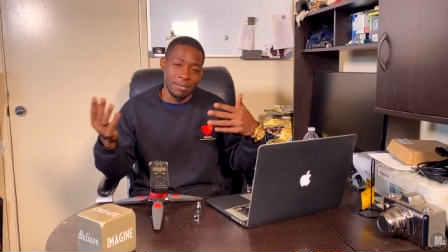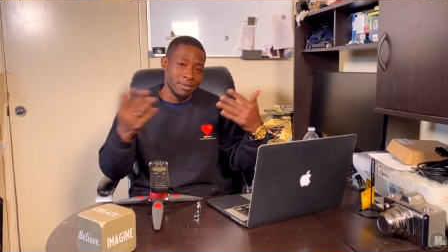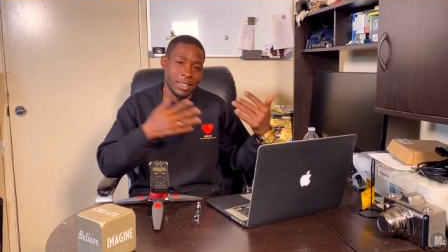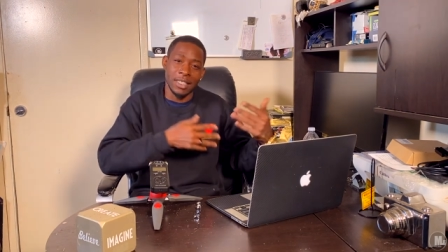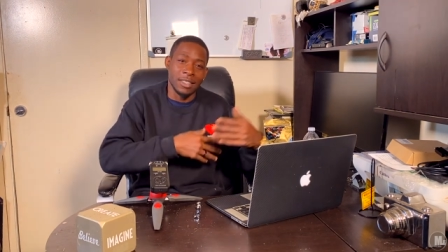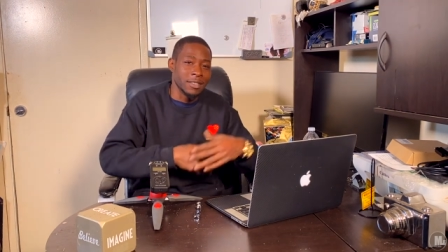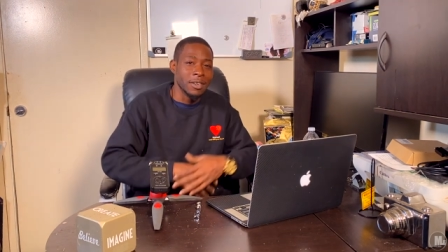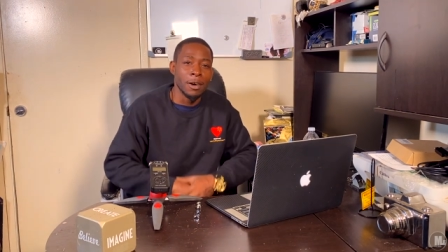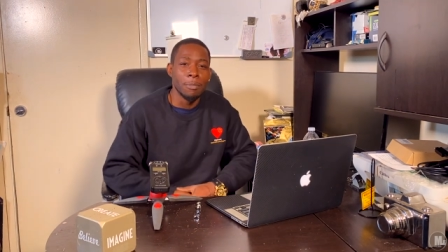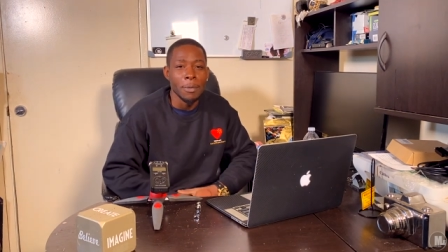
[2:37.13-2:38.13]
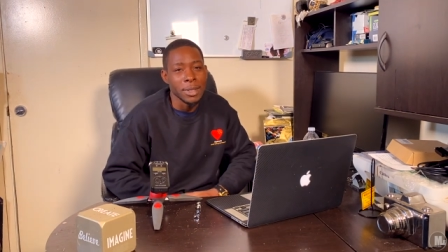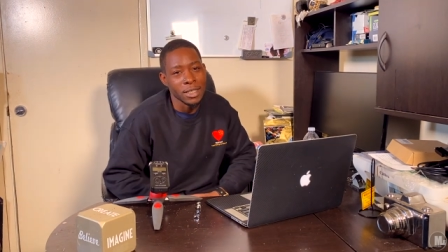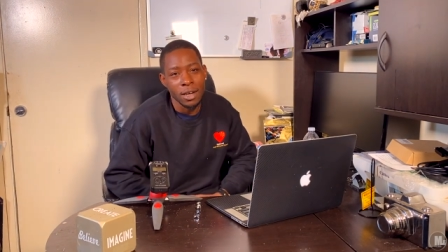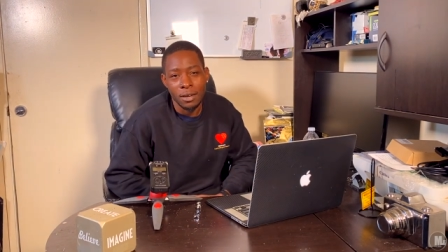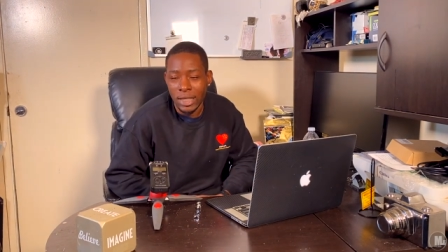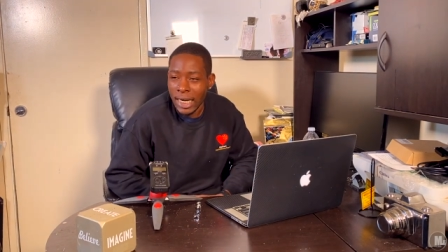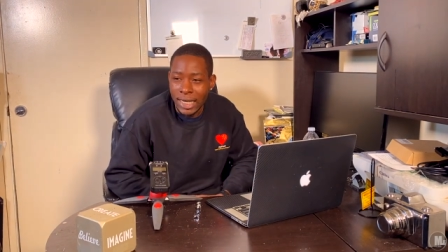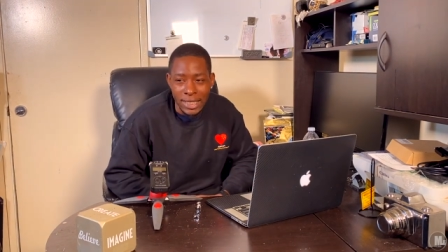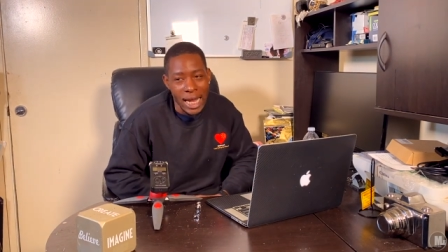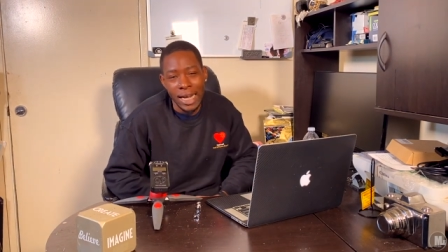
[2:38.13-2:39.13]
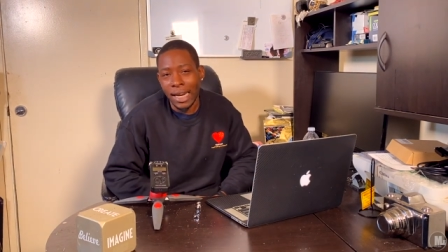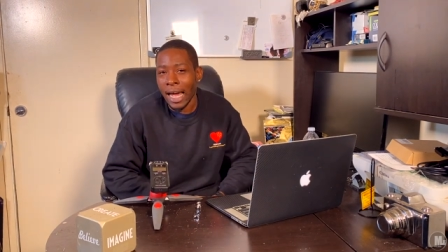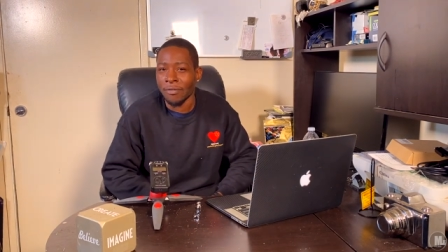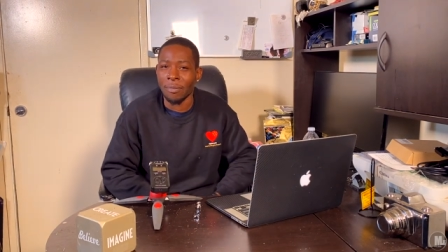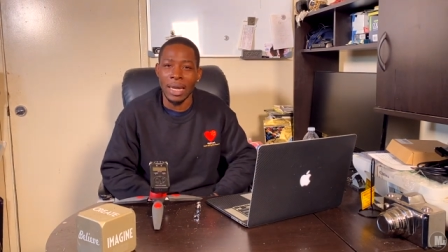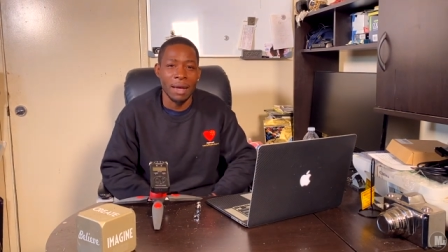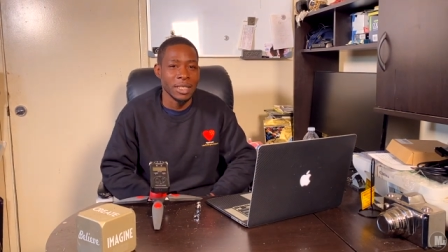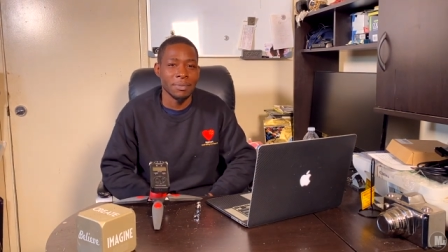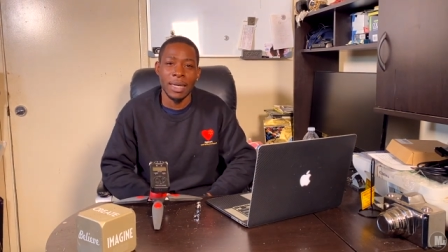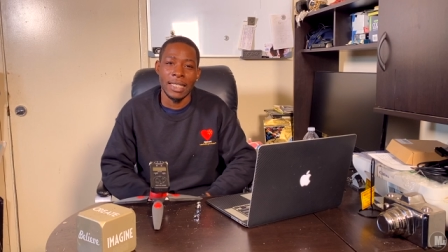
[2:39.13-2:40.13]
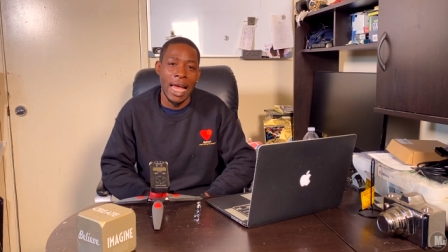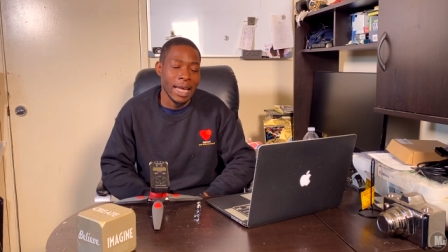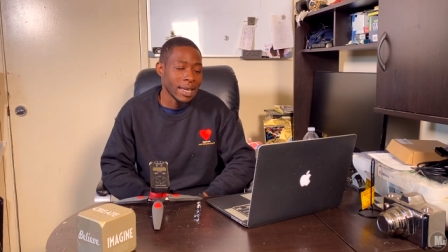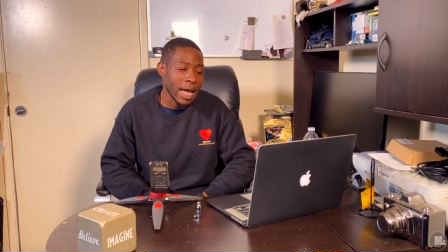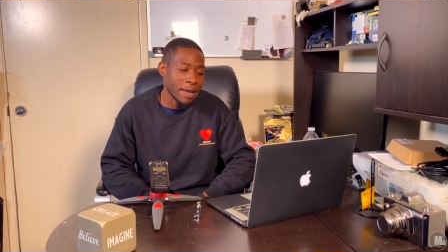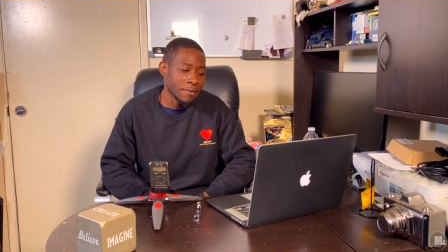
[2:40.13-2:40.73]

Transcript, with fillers: just a little moments ago, you gotta attack life, man. I've just been attacking life.